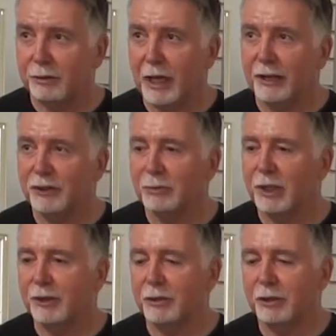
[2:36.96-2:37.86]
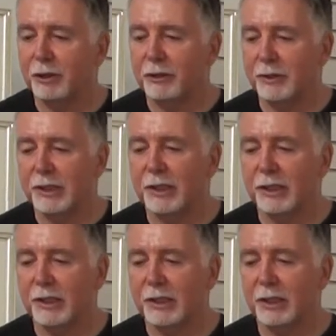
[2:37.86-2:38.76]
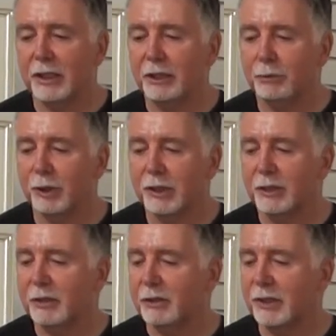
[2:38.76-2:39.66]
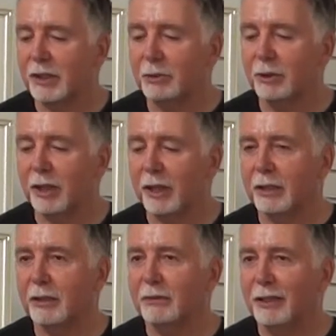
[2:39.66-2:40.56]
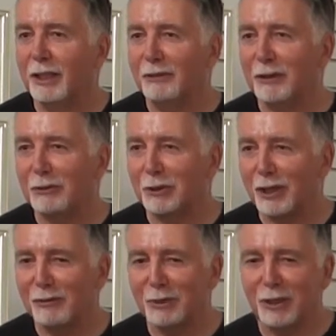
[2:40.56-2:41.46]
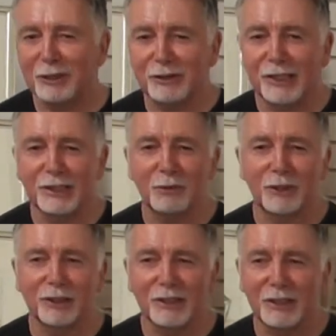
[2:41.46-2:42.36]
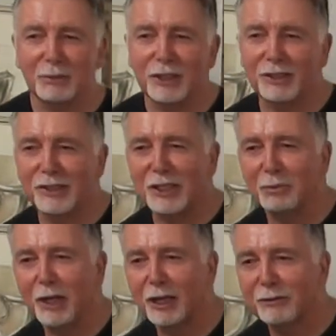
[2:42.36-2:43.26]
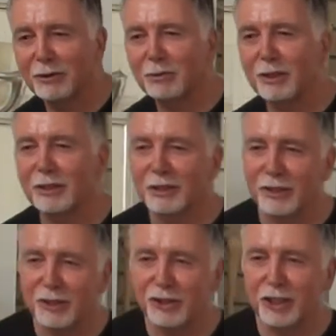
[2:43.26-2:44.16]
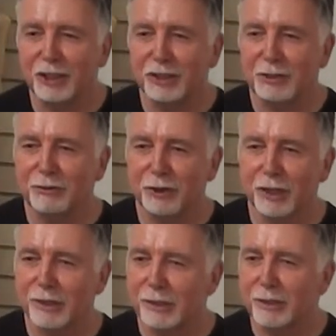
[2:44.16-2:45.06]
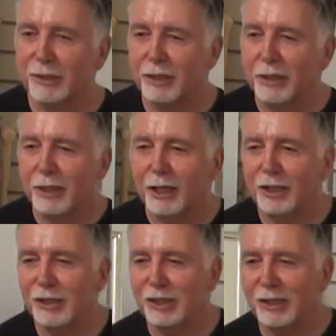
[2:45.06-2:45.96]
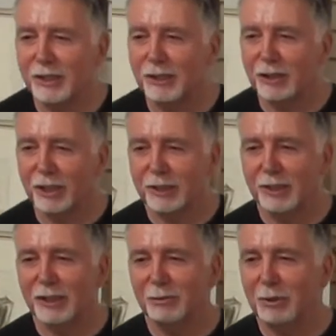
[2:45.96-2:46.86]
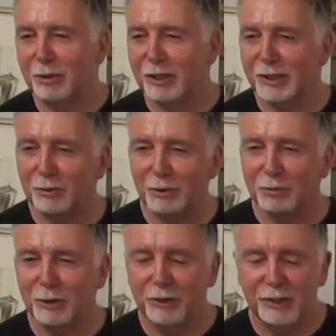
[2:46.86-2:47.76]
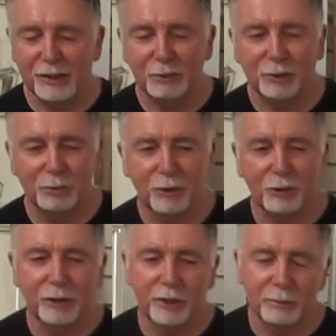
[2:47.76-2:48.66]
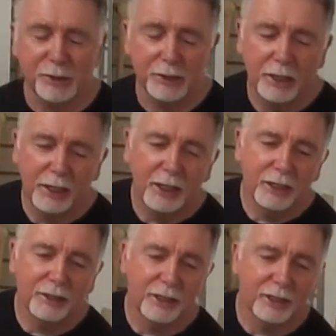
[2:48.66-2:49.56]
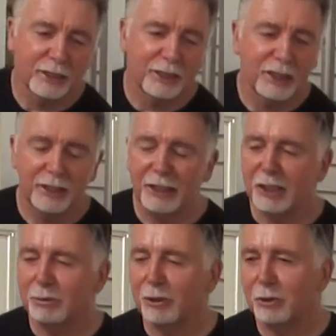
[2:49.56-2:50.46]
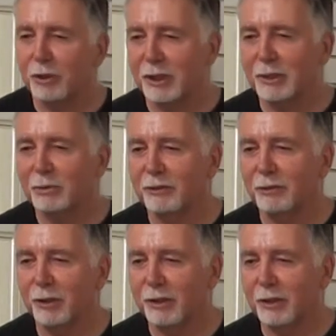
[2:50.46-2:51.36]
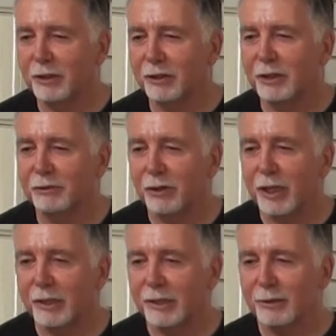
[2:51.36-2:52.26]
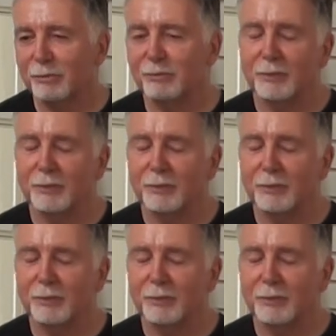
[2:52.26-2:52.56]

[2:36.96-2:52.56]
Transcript: After my 3rd year of studies, I worked the summer at a federal government office where somebody had just come back from an exchange in France. And she suggested to me, because we were both in similar programs, that I think about going to my 4th year in France.